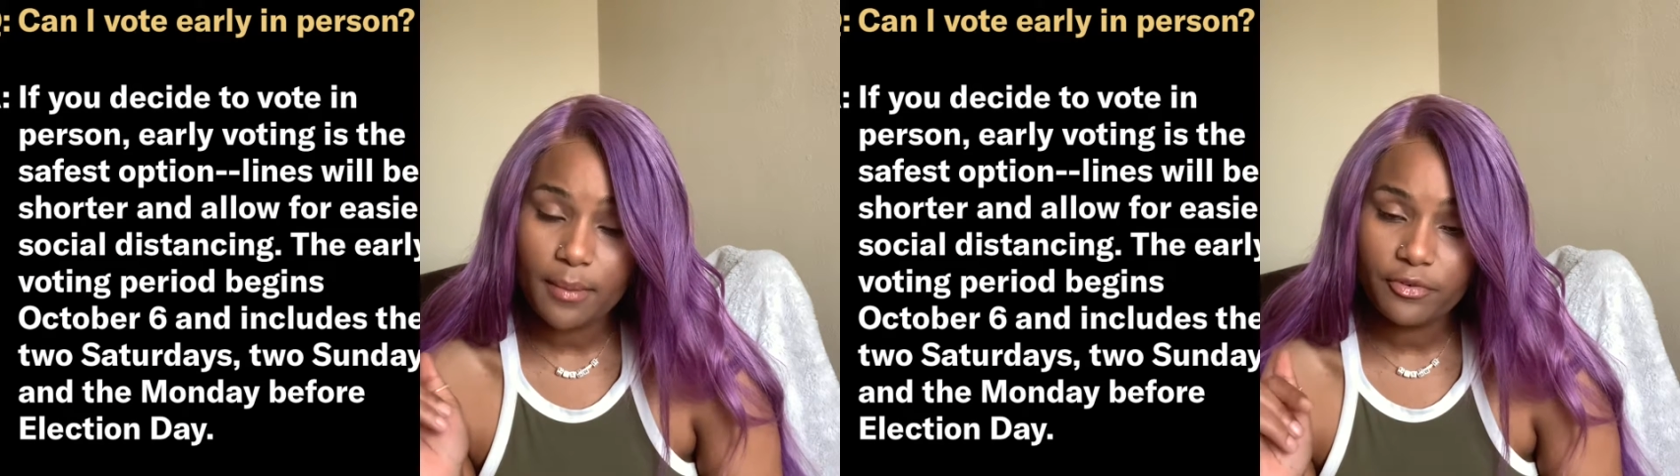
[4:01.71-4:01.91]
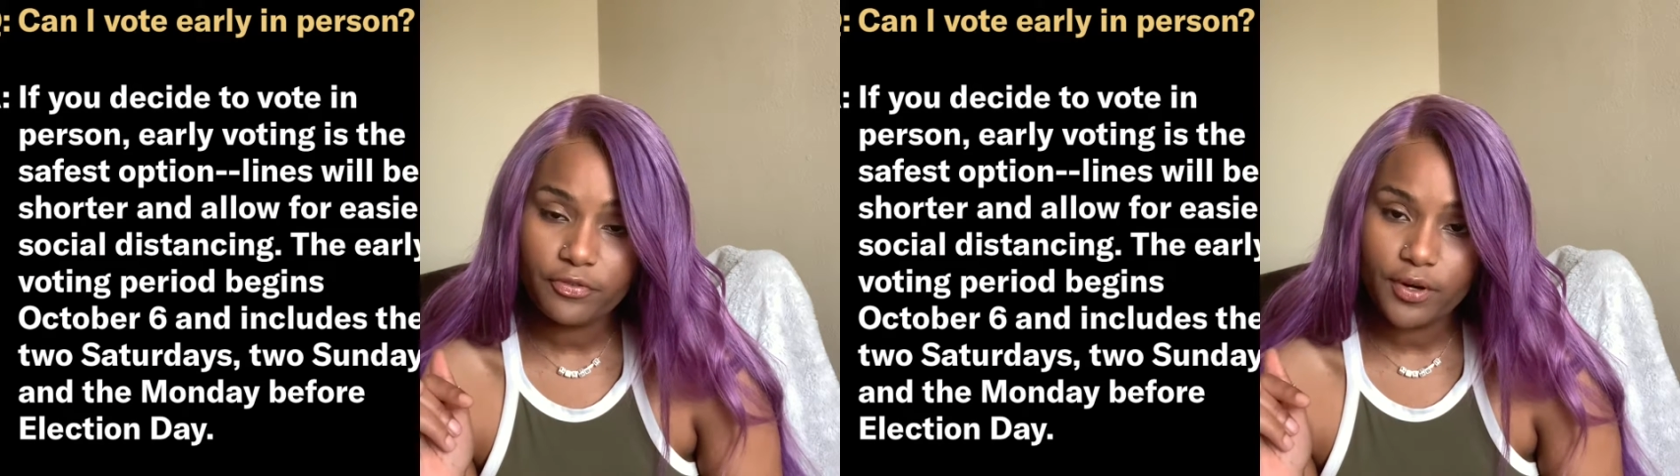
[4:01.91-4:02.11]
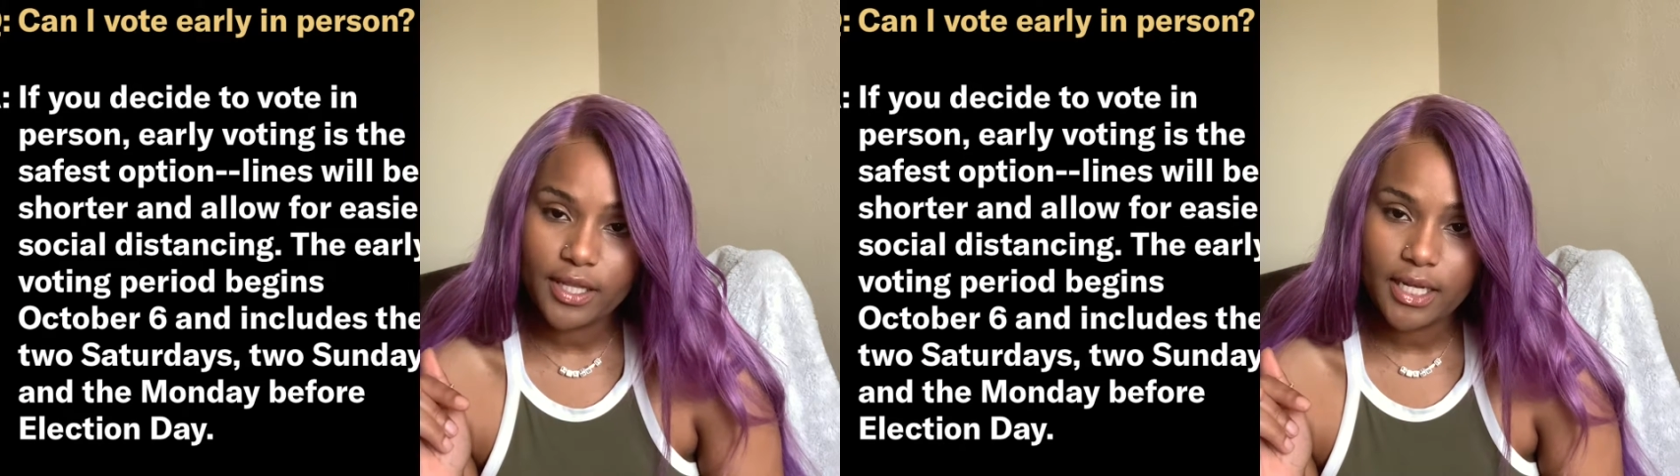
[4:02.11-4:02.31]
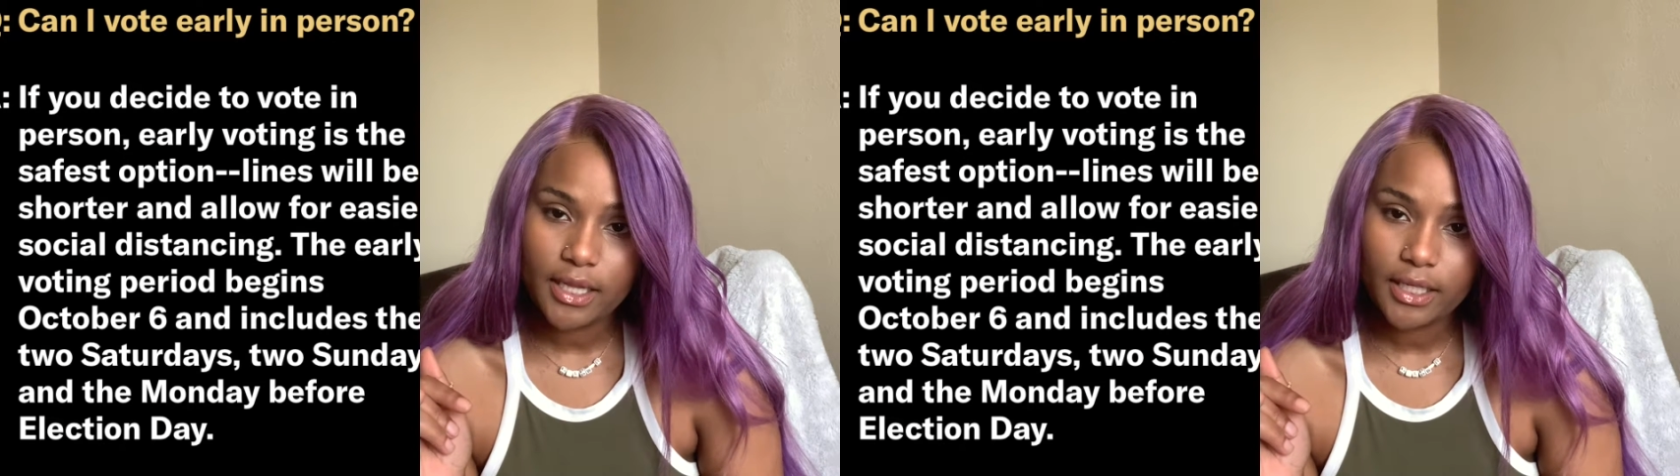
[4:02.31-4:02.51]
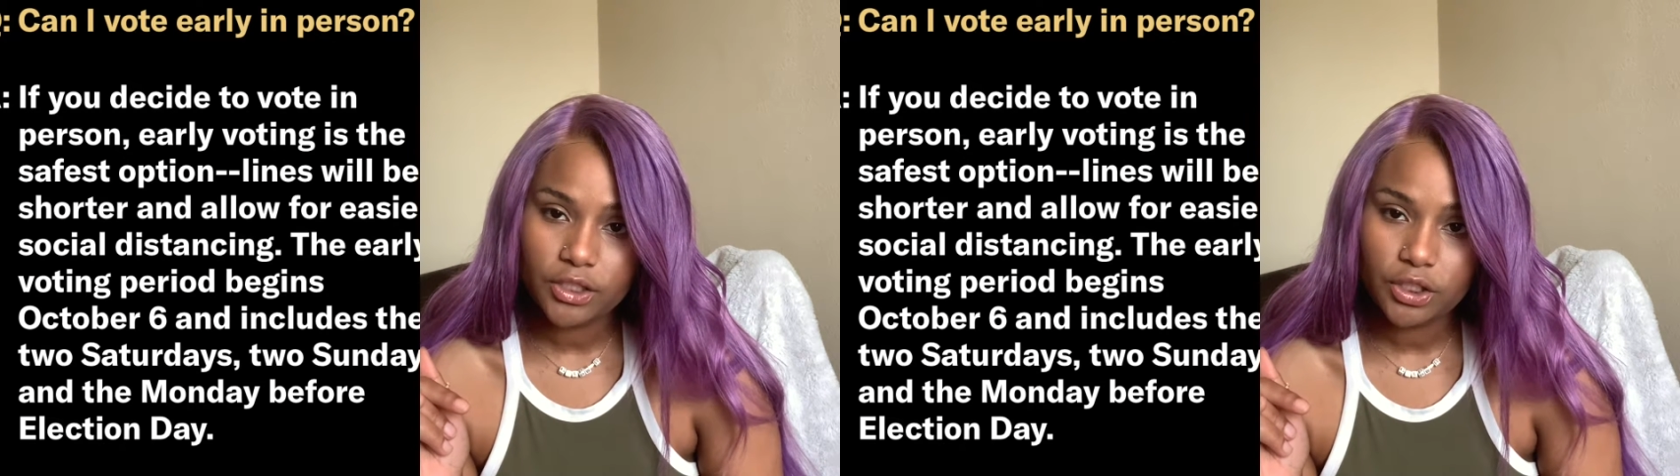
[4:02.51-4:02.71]
before the
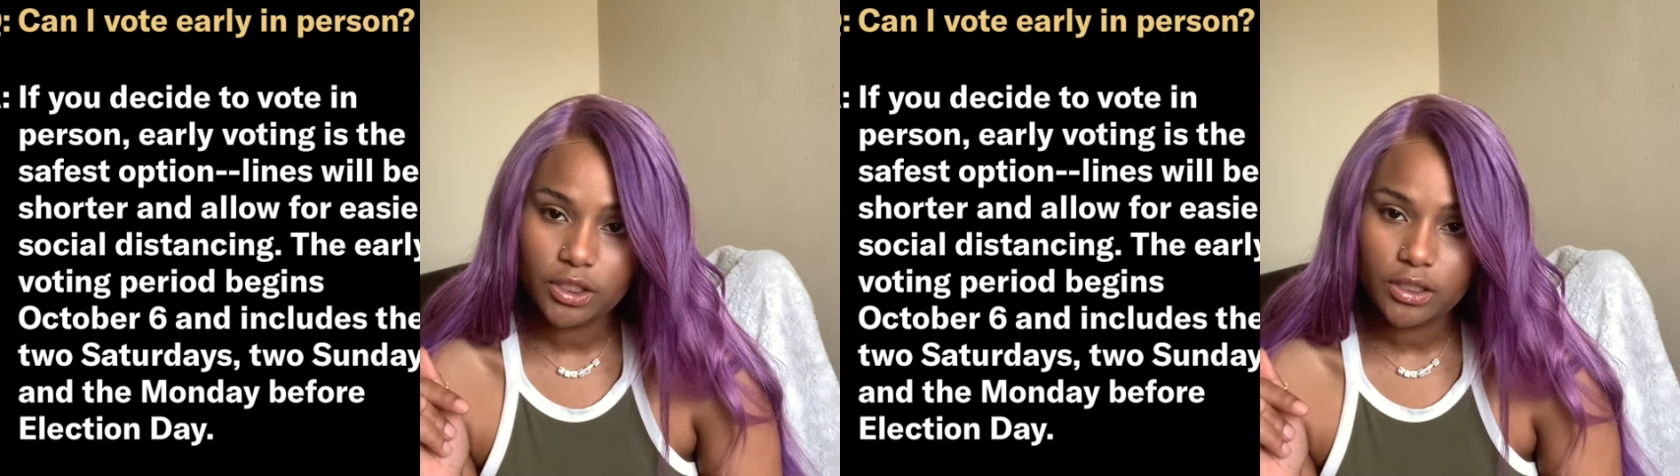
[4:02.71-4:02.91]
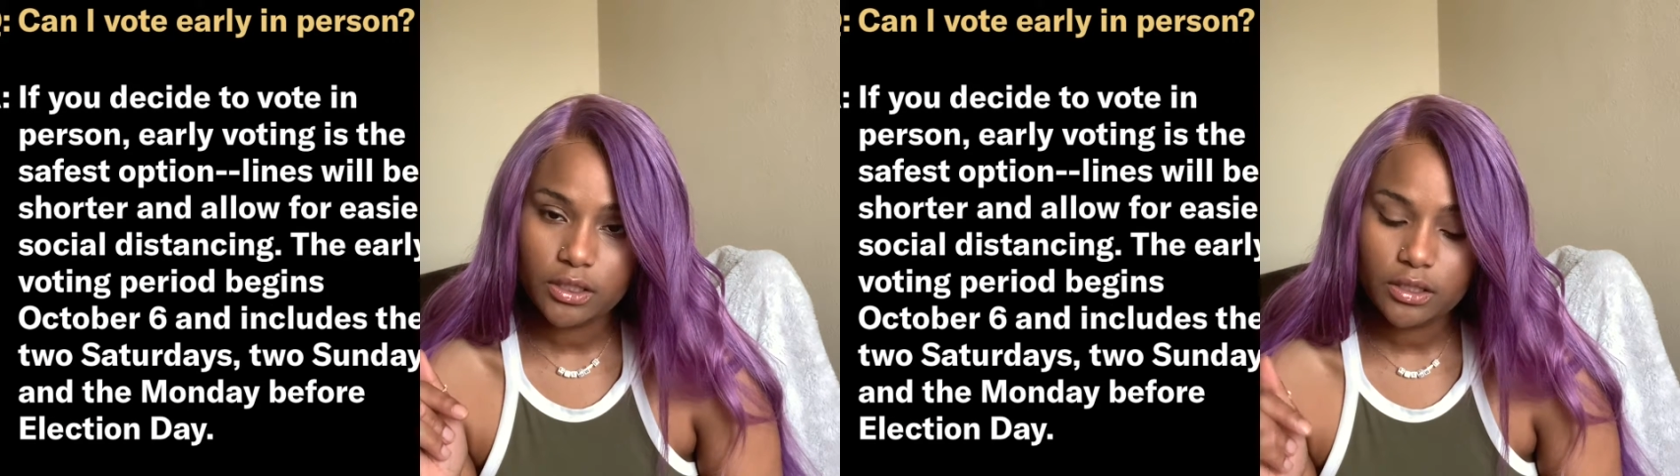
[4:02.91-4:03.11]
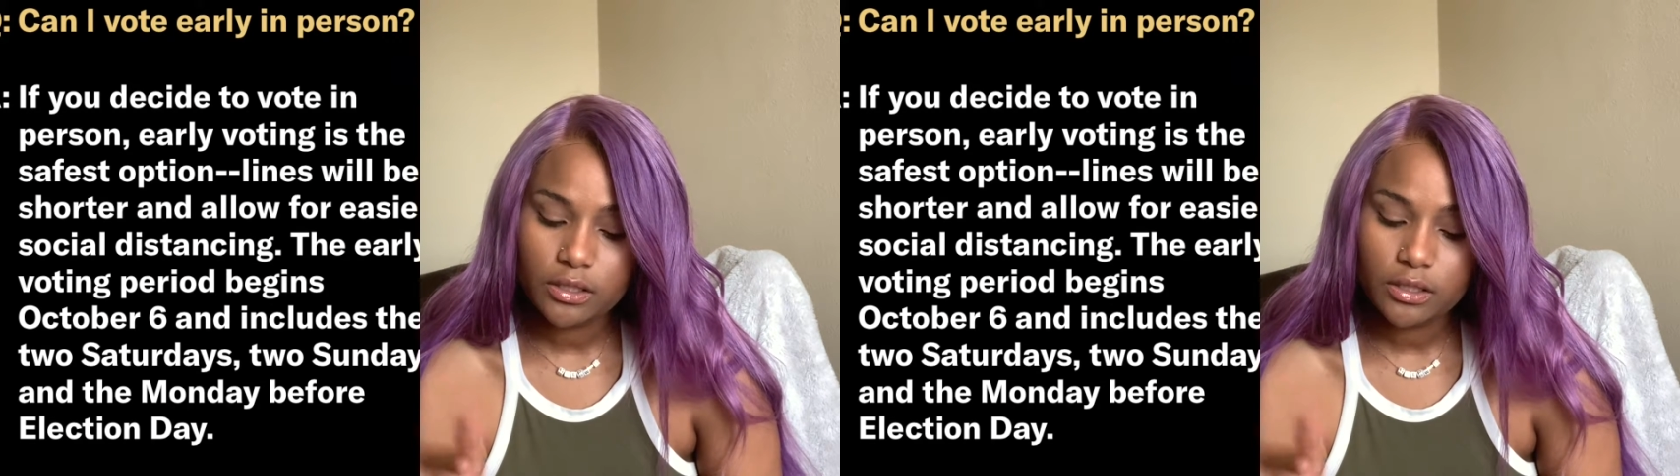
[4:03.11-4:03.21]
election.